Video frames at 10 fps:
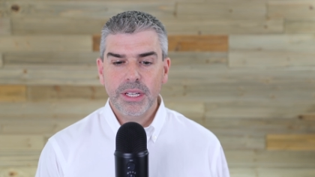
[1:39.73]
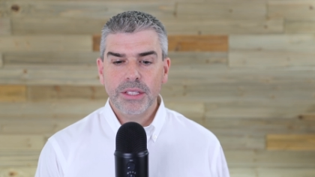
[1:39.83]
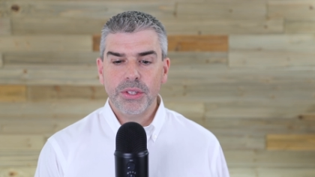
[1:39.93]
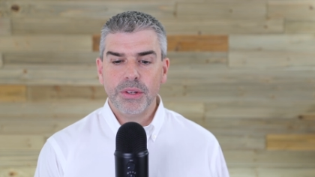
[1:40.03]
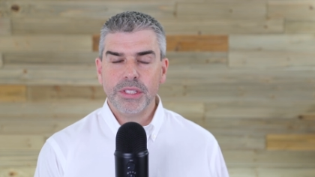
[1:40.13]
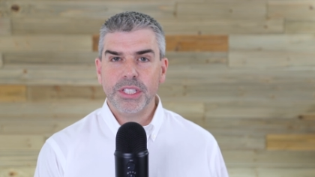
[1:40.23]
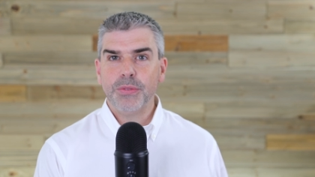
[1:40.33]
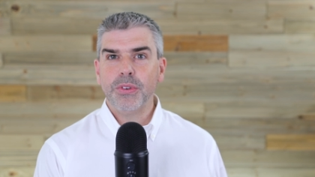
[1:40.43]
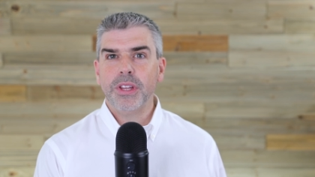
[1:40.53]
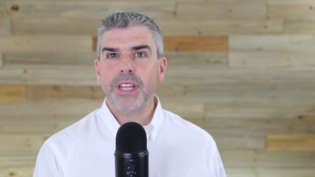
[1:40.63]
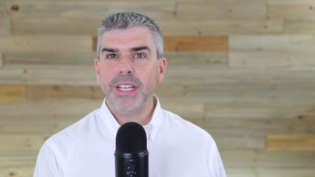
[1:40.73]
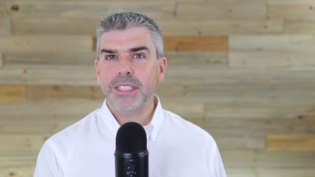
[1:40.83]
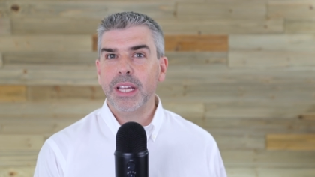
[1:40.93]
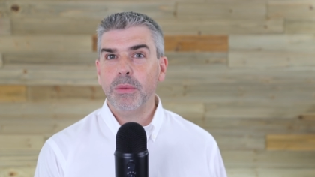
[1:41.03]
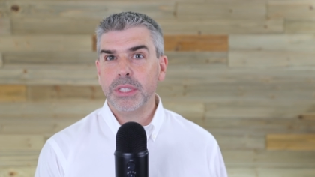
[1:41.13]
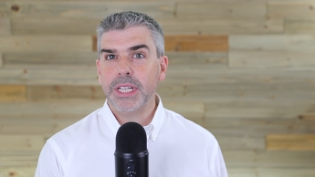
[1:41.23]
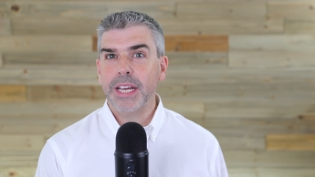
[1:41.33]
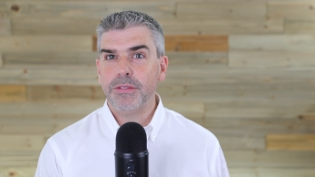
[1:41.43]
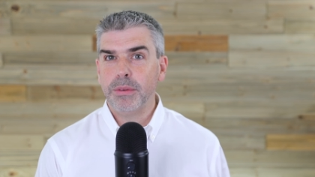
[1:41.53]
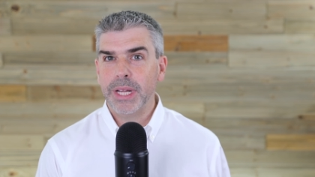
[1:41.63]
So there's different things they want to
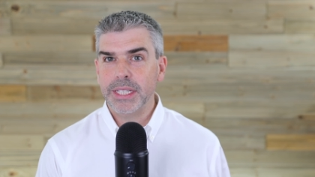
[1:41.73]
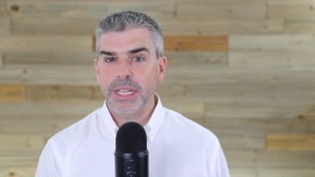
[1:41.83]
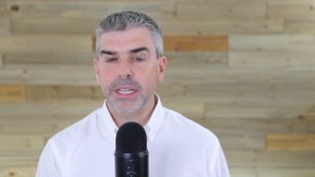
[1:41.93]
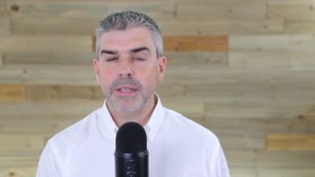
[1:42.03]
get from that data.